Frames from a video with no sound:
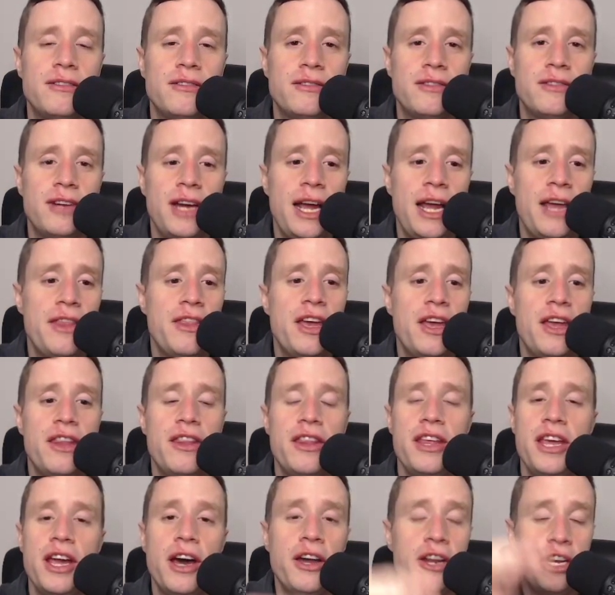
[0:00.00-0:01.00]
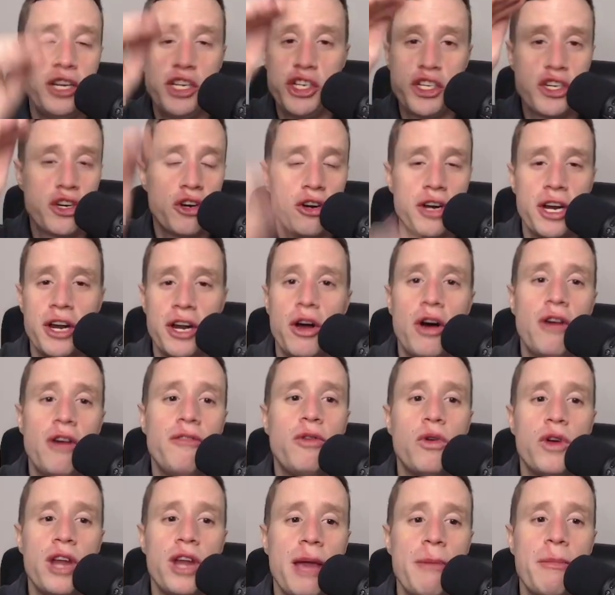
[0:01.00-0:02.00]
And then the uninsured in all
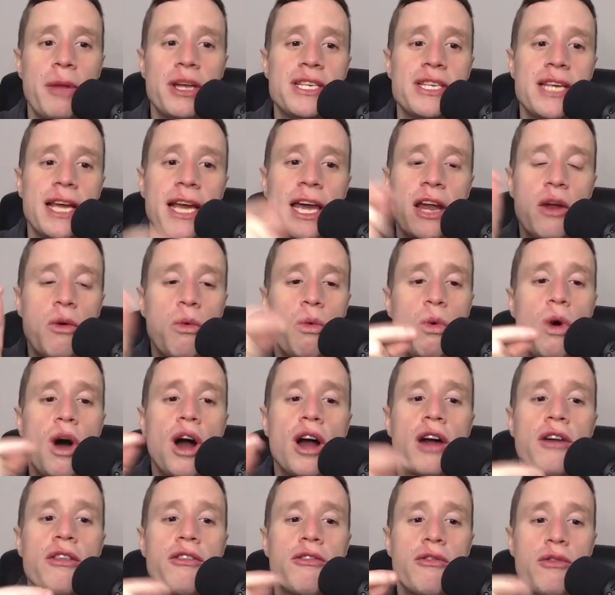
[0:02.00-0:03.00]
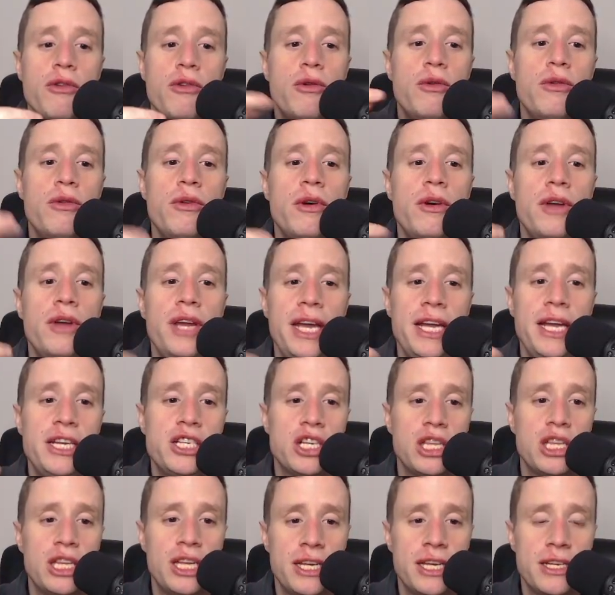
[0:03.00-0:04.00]
48 months. I got to walk through
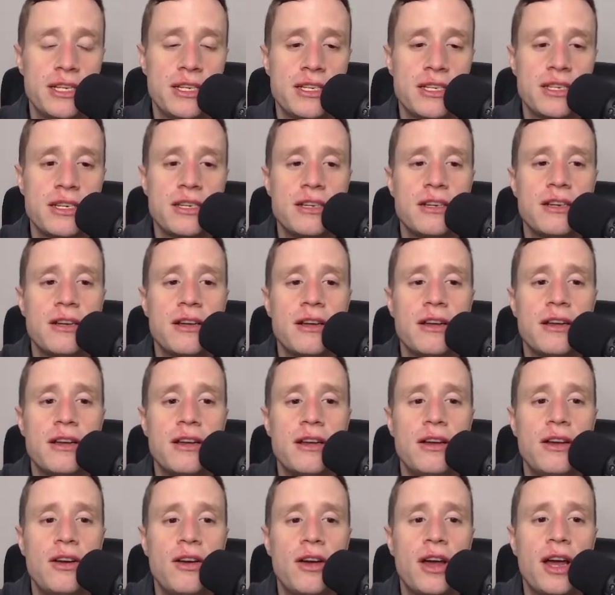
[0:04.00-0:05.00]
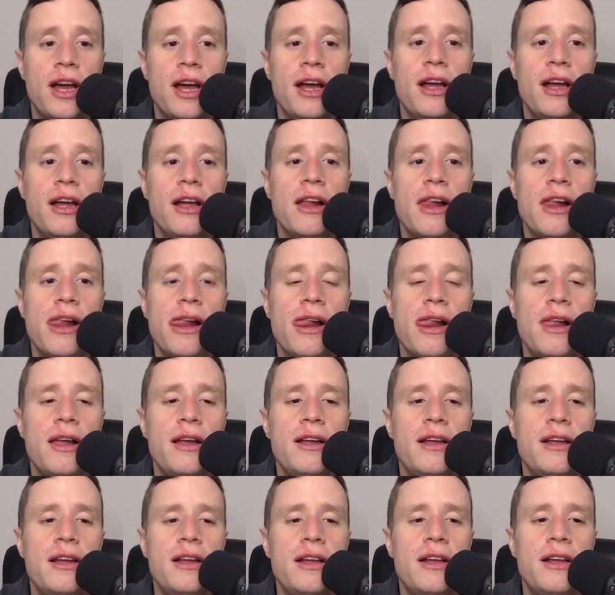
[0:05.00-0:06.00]
each list. Okay?
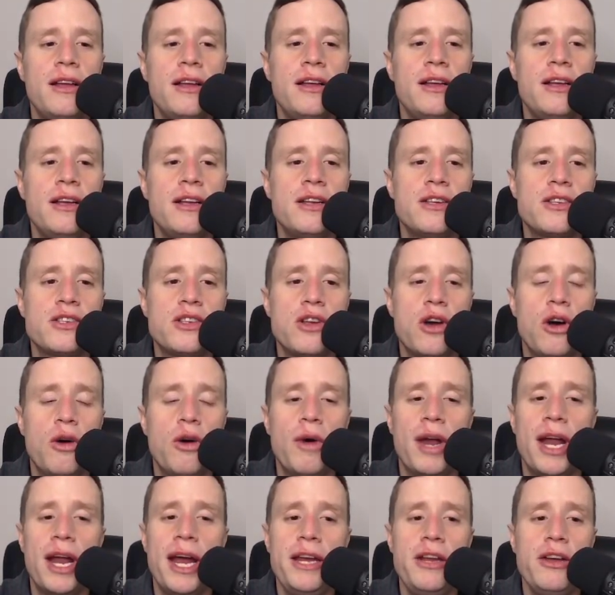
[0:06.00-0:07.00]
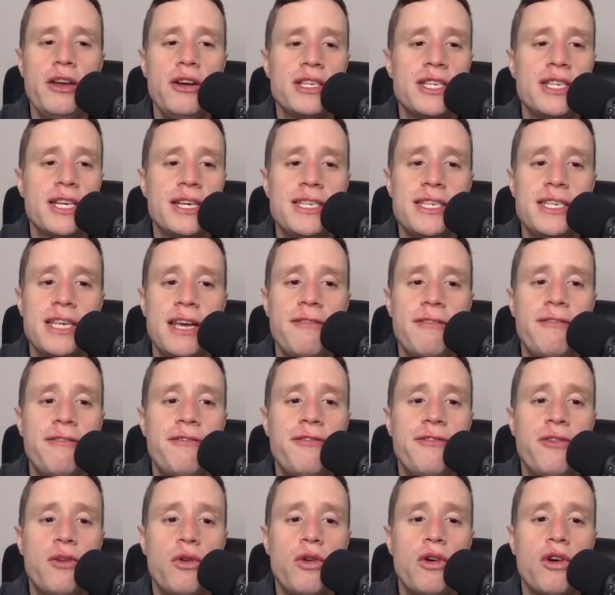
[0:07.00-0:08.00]
So what I do is I say
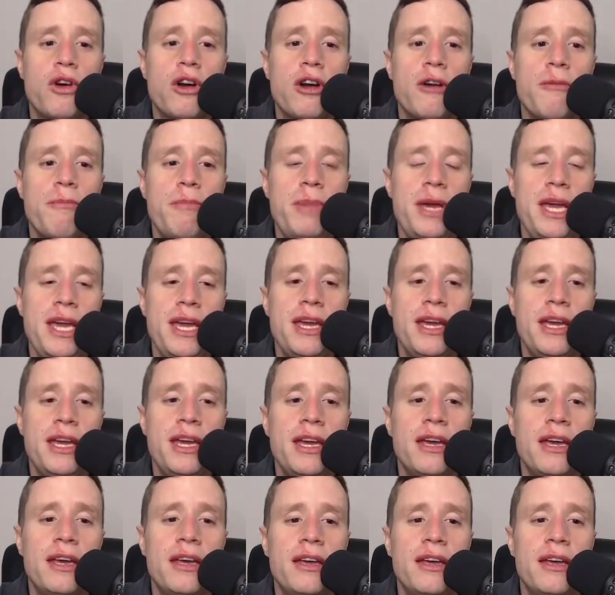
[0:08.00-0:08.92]
for P